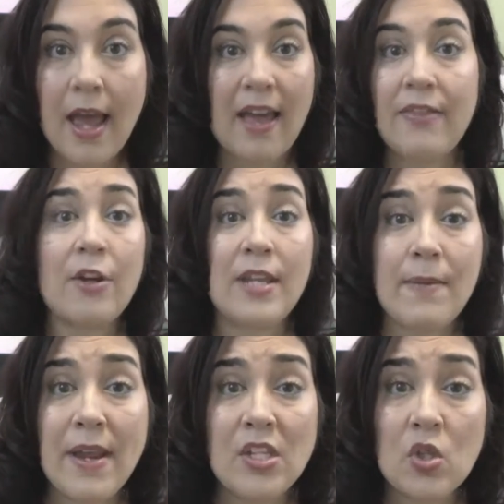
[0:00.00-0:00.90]
and their
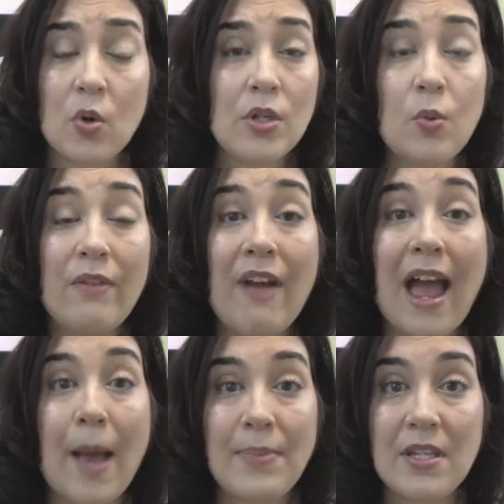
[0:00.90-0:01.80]
eBay stores would
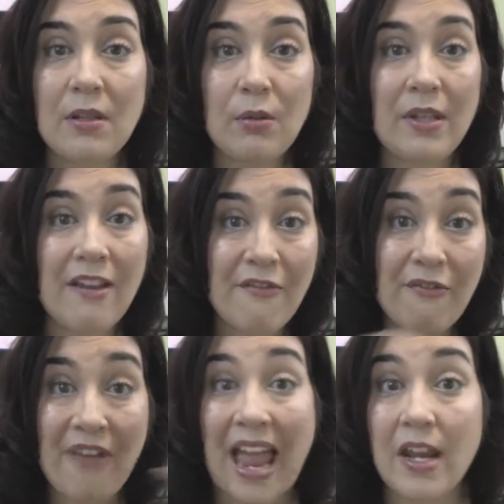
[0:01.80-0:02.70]
absolutely
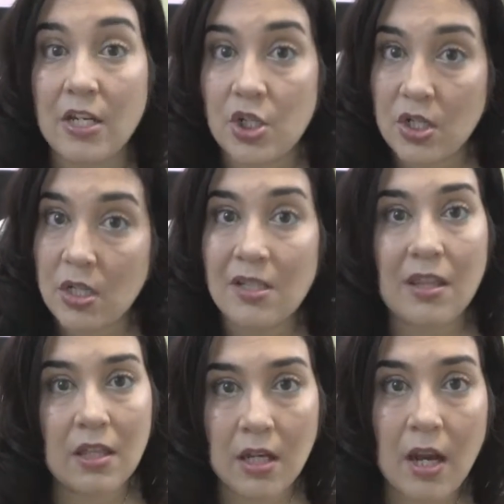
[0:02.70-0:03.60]
vanish into
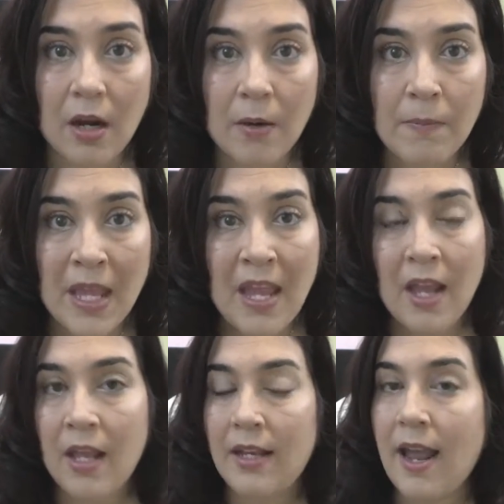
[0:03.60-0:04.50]
thin air.
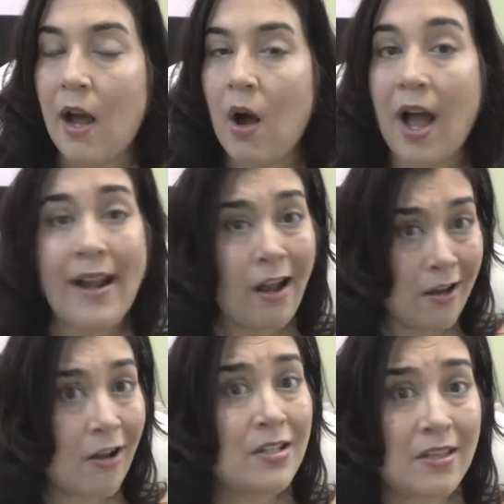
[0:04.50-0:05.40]
Now, I
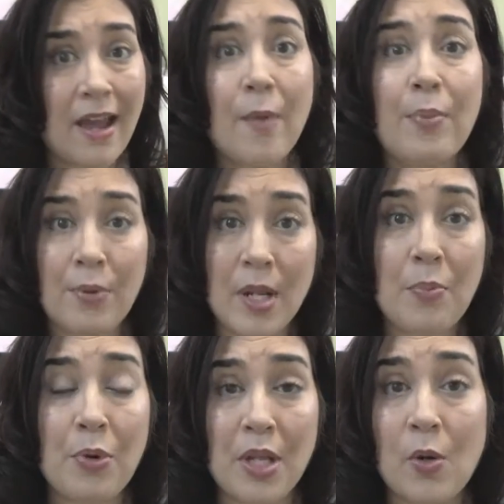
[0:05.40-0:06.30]
caught on to that pretty
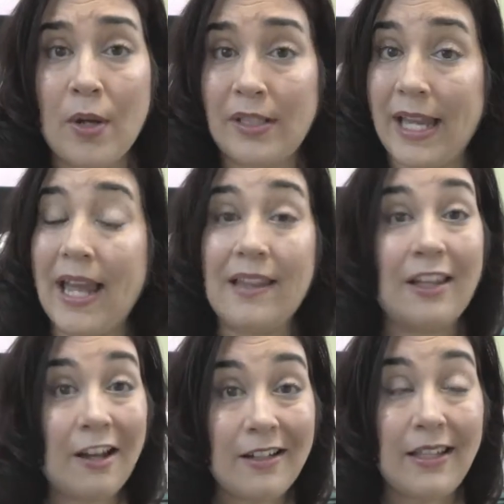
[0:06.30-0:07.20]
quickly, and
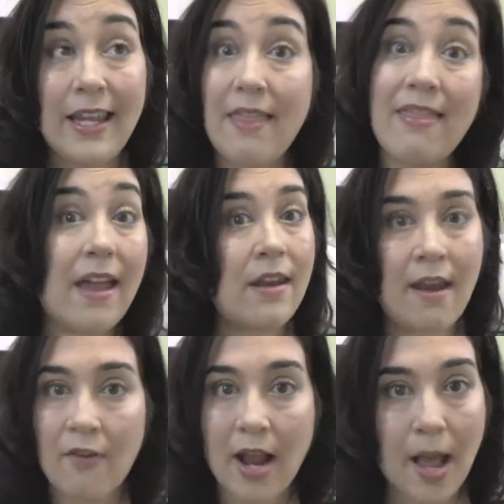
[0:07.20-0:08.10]
luckily that
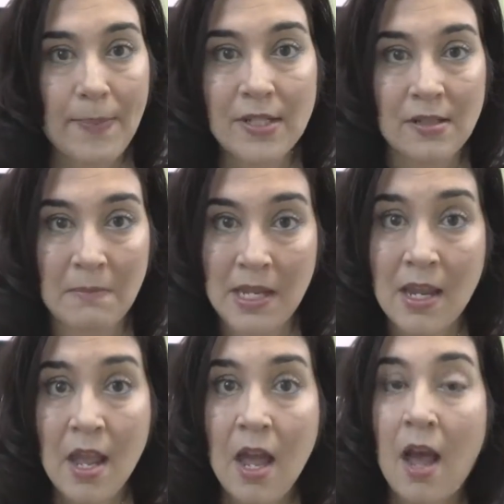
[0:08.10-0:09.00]
never happened to
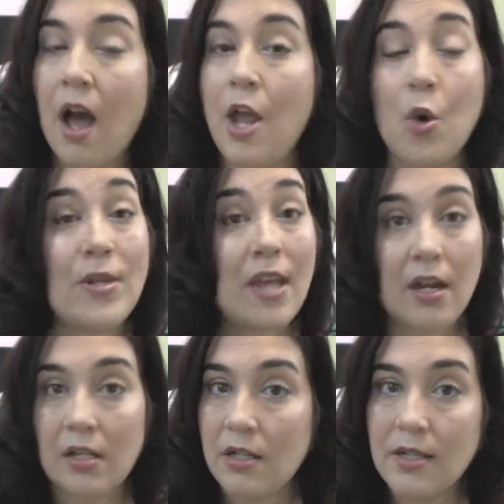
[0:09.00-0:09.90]
me. I always had
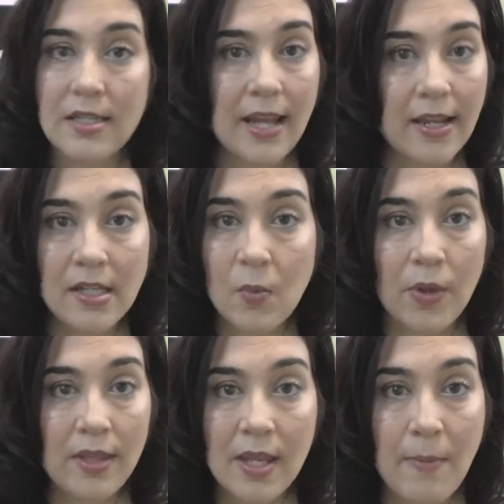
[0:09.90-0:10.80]
a good standing
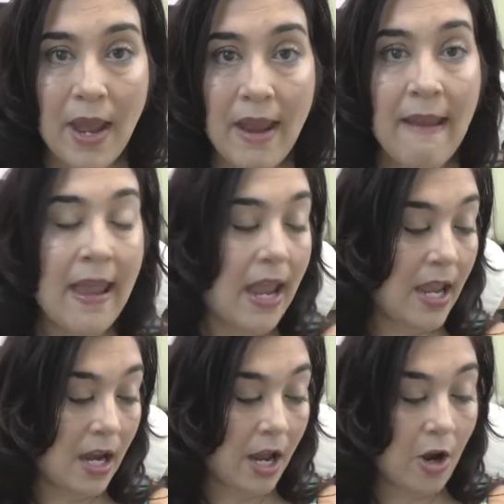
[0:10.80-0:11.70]
with eBay,
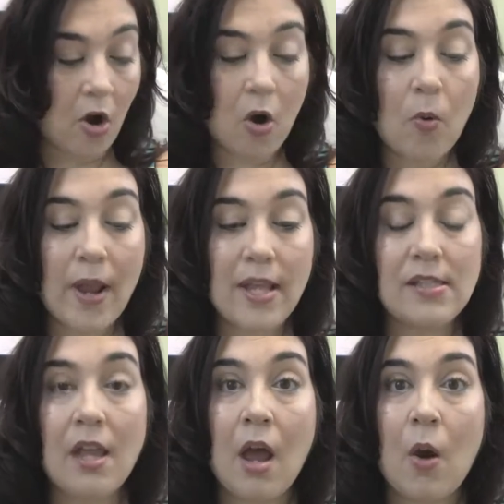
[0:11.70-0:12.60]
and I
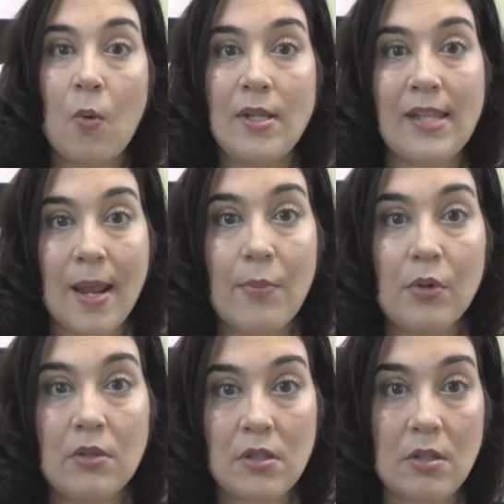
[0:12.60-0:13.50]
always was
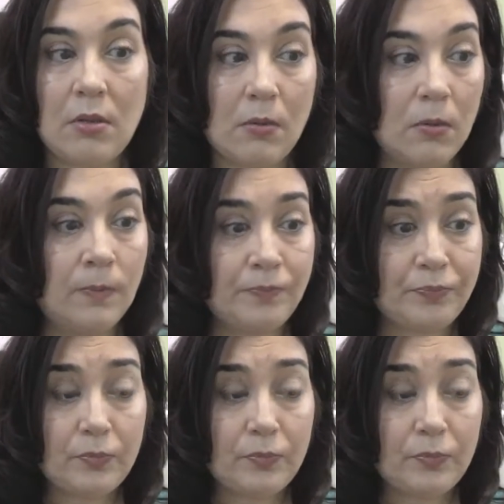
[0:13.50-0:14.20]
able to,